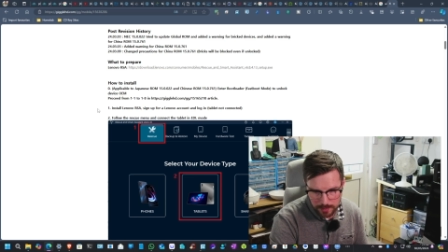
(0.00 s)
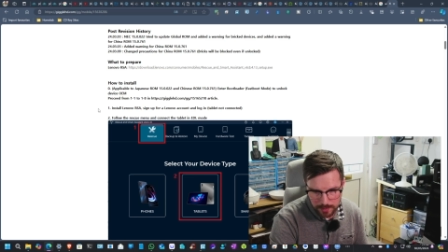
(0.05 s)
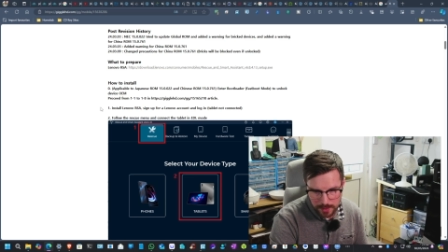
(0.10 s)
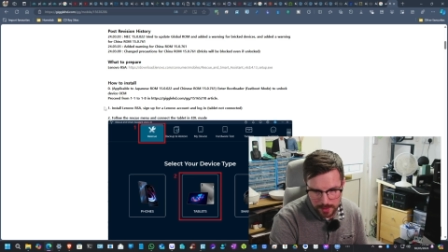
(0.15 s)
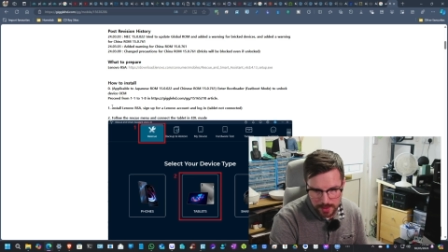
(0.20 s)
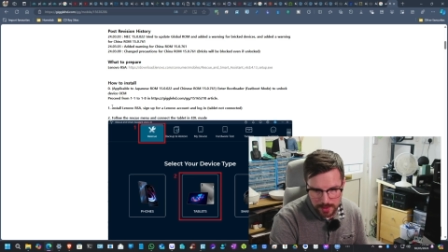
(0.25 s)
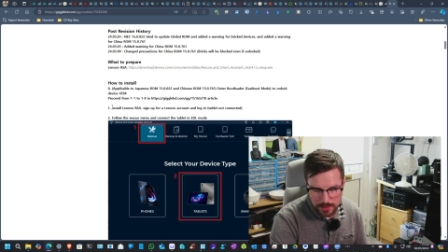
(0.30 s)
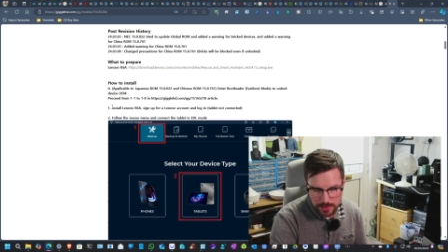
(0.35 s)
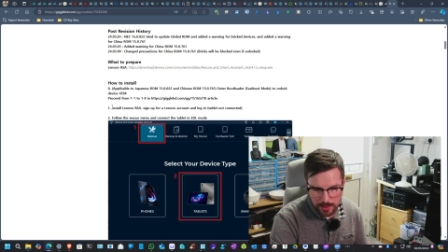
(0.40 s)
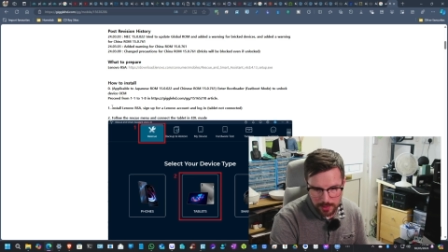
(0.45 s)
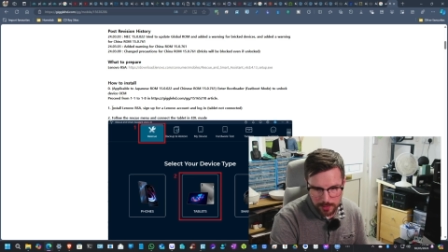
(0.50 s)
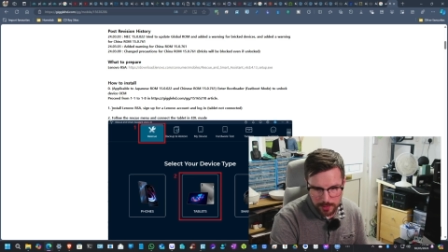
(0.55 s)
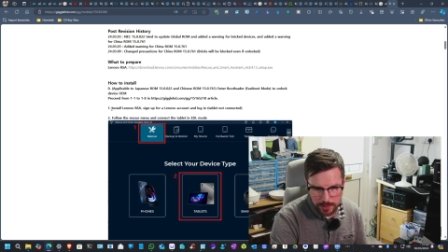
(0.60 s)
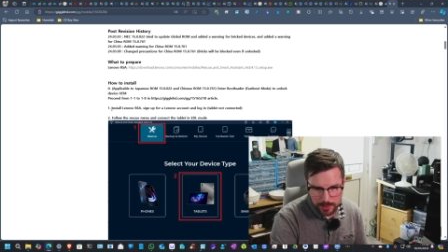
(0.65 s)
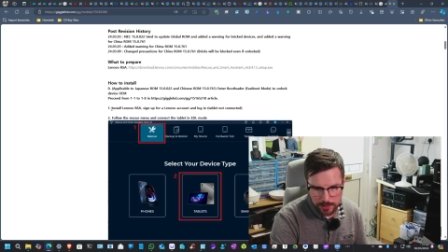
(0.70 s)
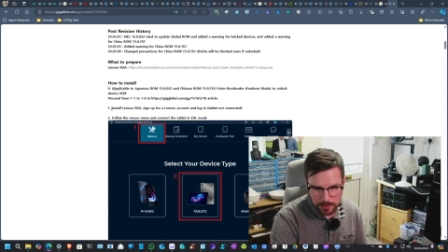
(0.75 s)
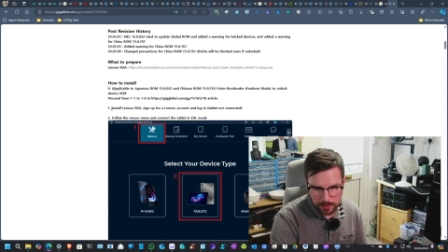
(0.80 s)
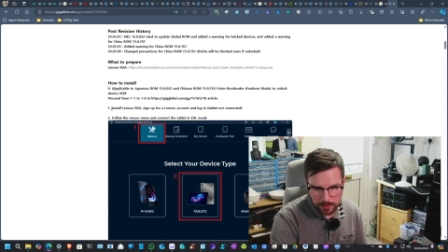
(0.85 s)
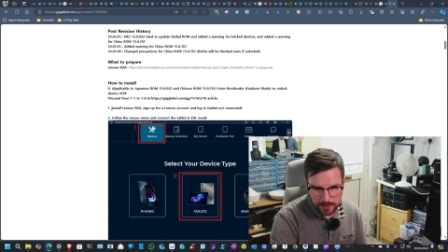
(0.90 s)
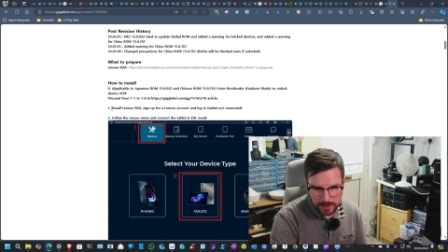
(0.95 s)
so
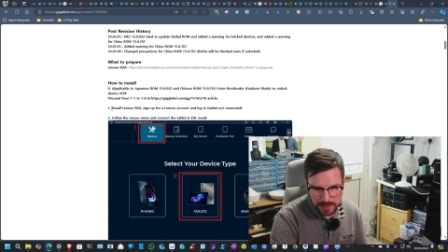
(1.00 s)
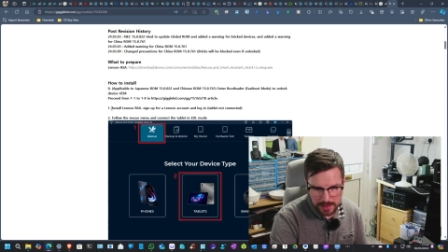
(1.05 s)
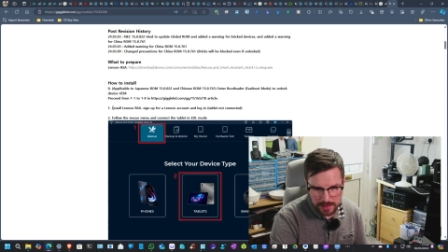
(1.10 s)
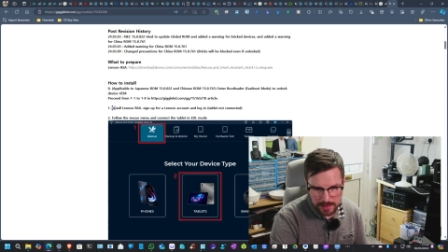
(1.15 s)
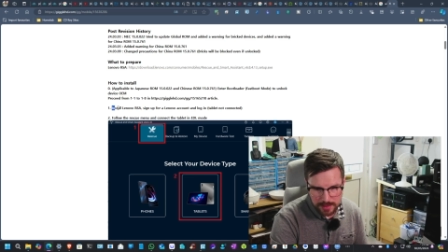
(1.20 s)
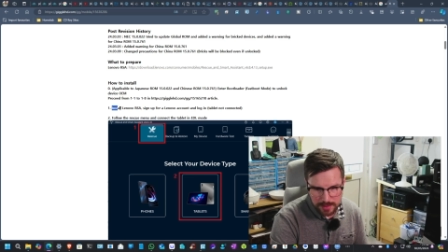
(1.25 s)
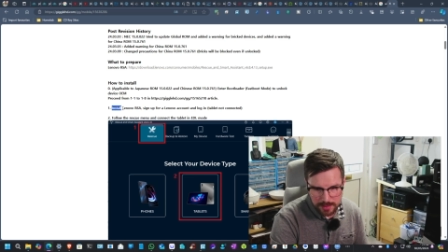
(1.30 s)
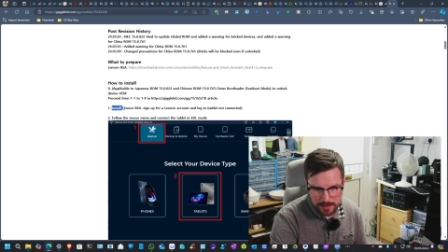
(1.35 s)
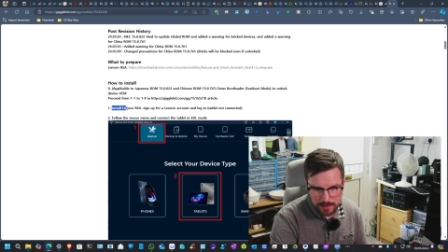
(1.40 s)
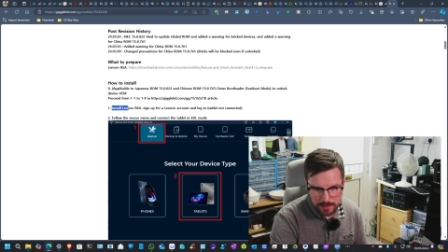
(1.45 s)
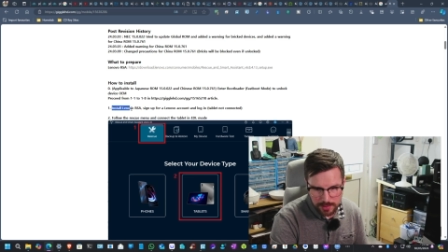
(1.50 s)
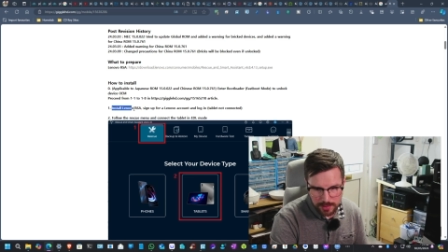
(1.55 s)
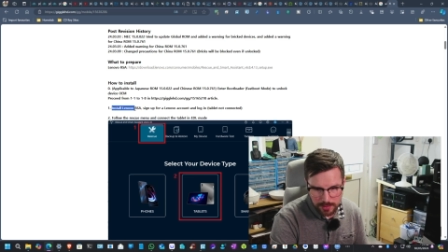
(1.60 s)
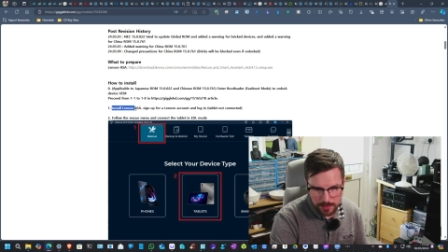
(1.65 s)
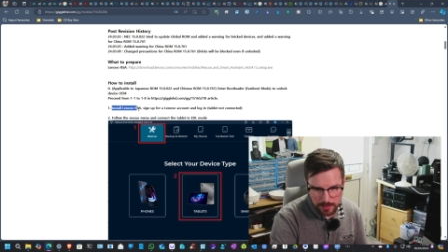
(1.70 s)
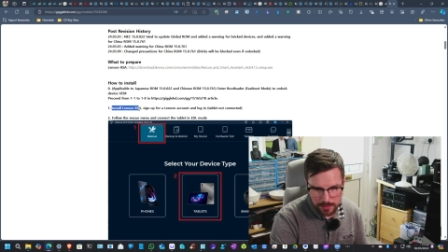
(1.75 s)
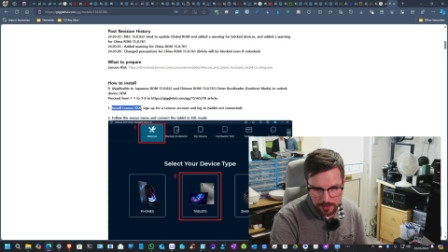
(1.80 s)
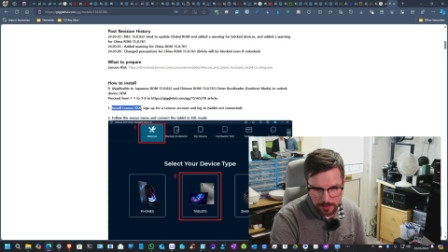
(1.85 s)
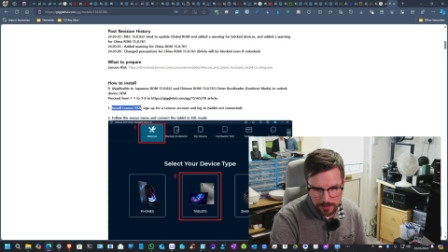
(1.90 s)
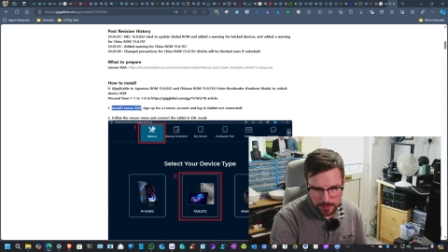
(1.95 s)
you'll need
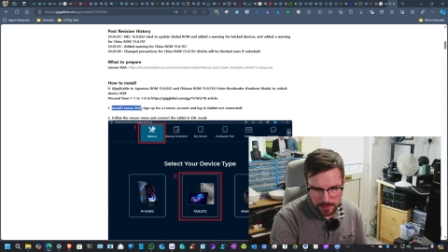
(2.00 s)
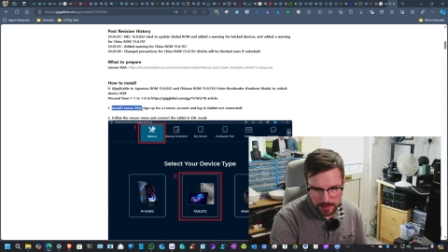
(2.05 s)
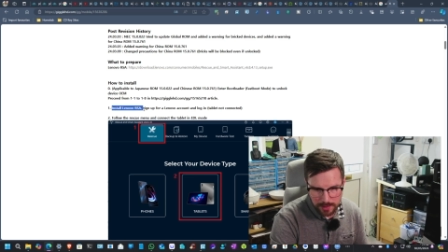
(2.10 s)
to